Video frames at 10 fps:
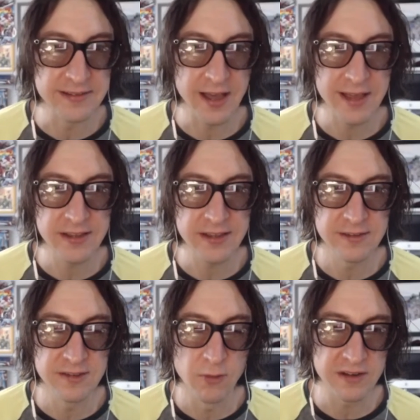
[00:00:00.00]
I think this
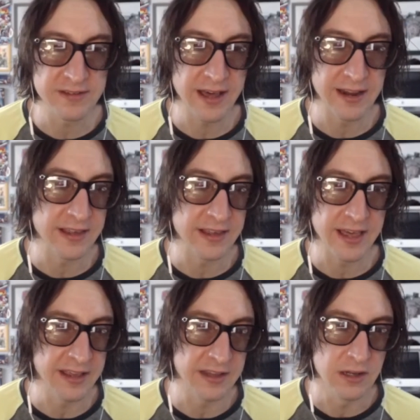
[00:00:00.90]
is more exciting than
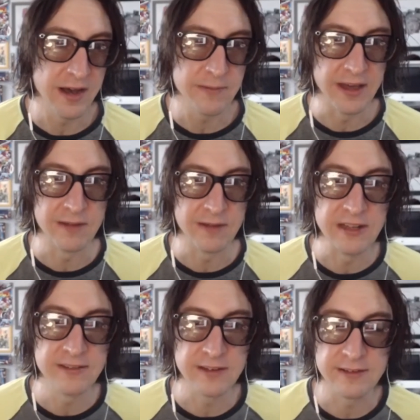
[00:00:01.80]
getting a new iPad. I mean,
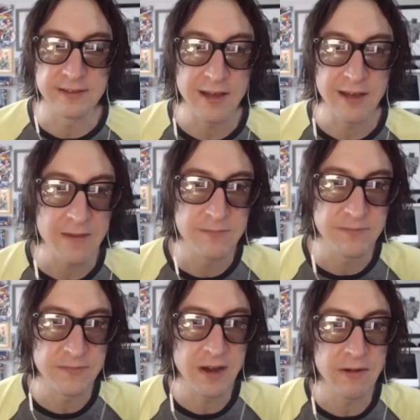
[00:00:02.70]
I'm
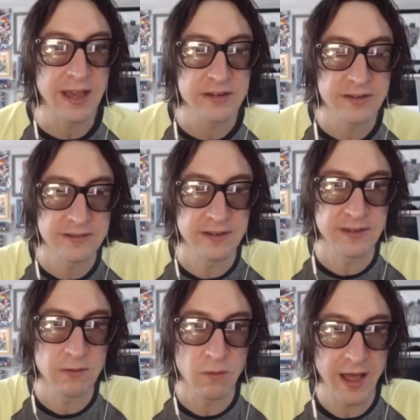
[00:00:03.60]
very anxious to
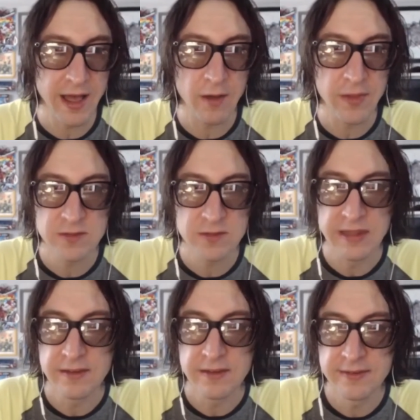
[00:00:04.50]
see how they spin
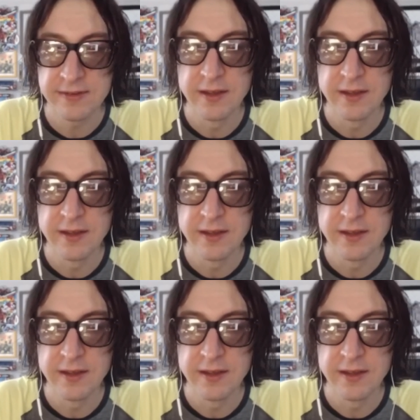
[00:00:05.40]
this,